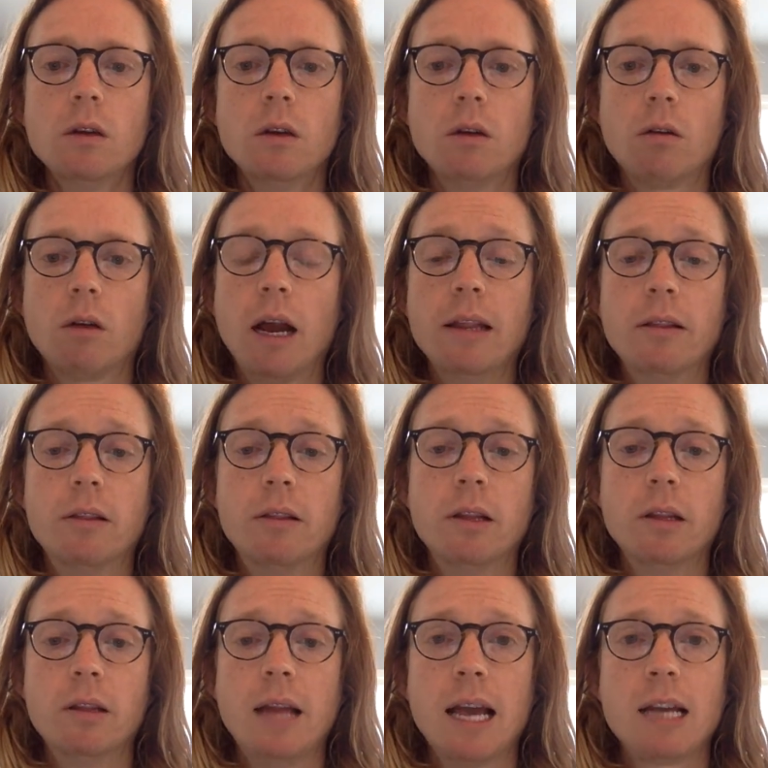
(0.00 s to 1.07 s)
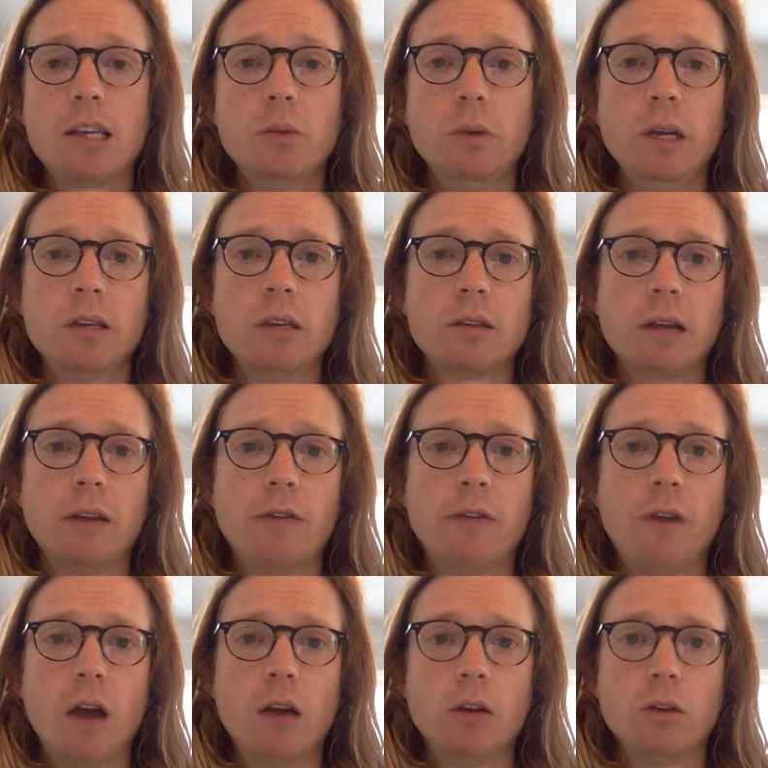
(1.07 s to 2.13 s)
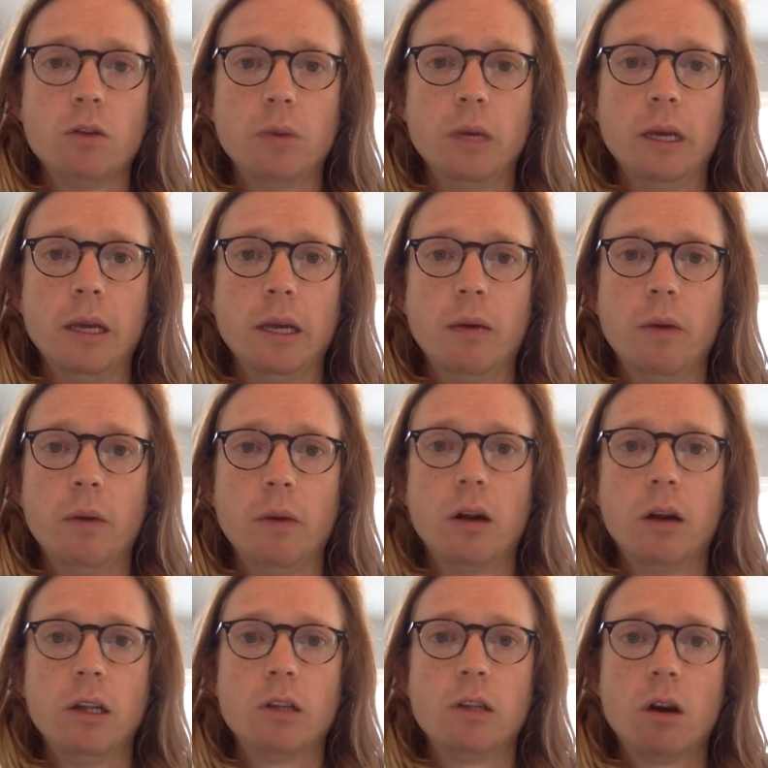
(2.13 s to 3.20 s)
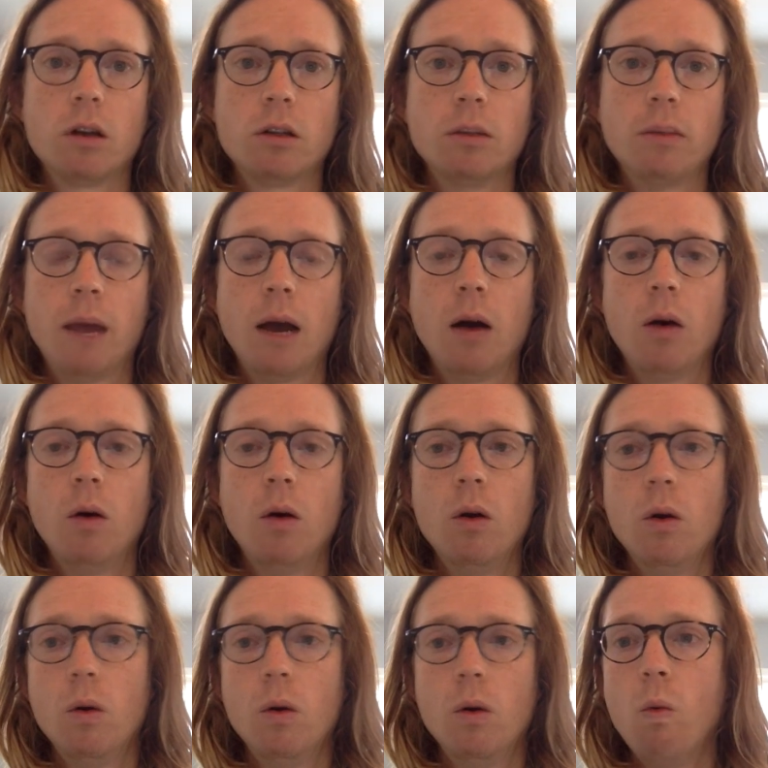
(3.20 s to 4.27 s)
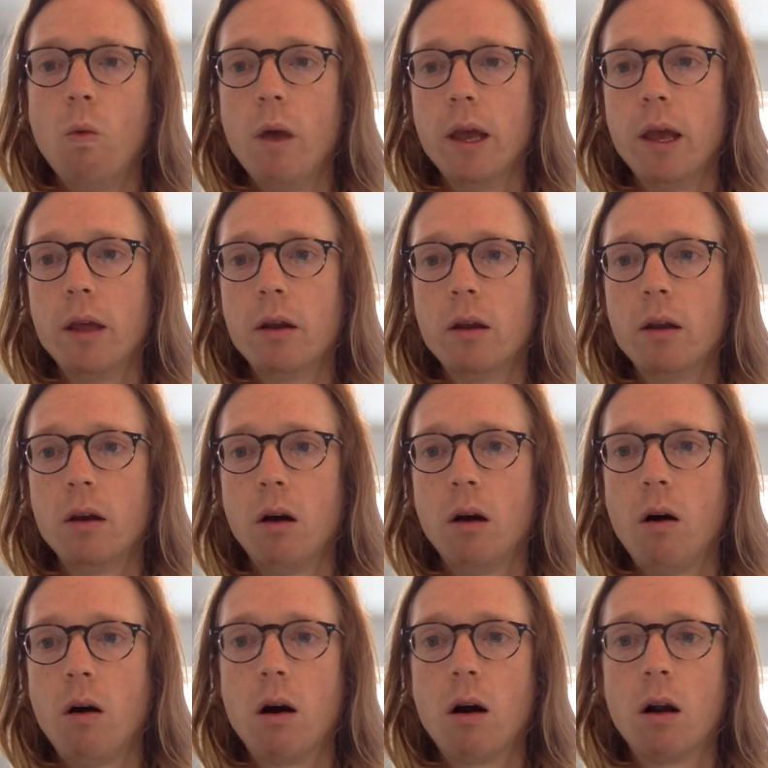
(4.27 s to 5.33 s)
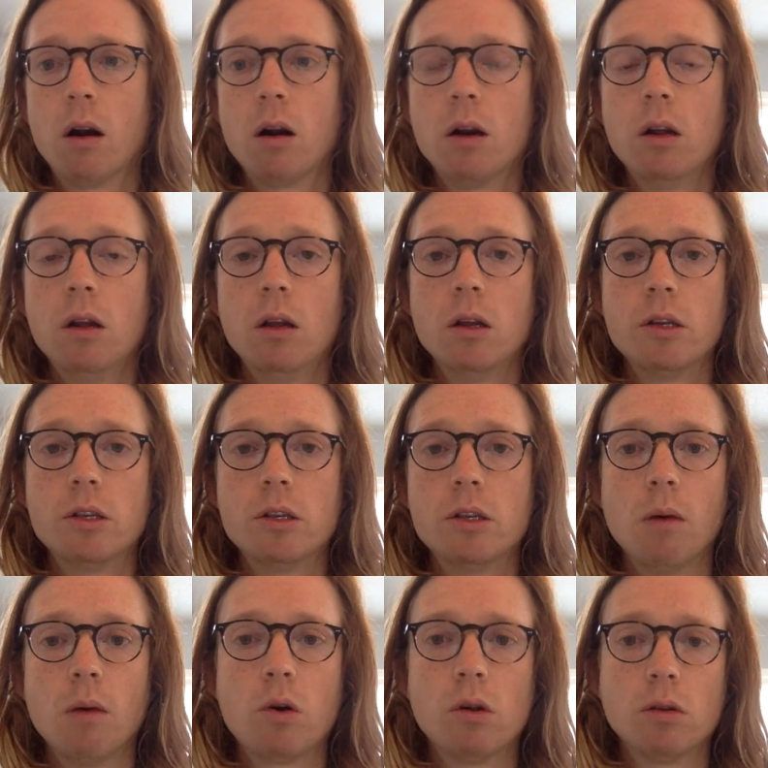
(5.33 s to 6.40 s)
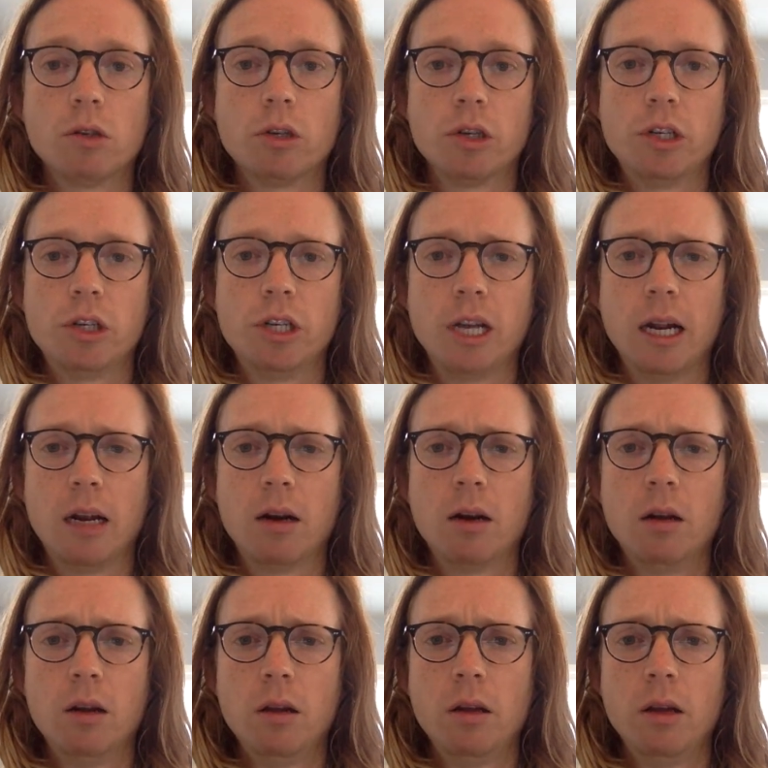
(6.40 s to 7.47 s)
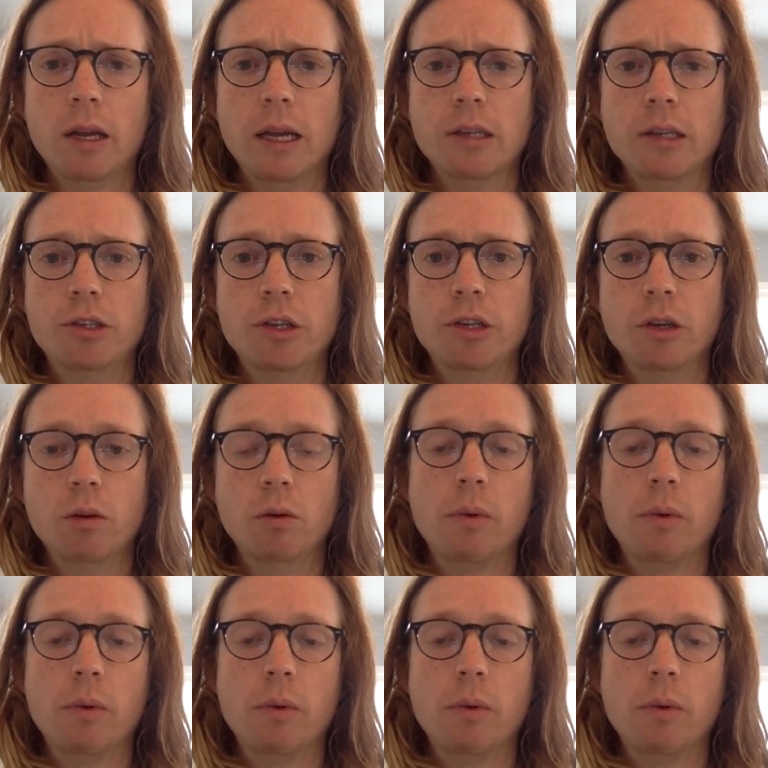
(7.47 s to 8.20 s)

right? The next week is like finals week, and we already talked about when our subculture share is due.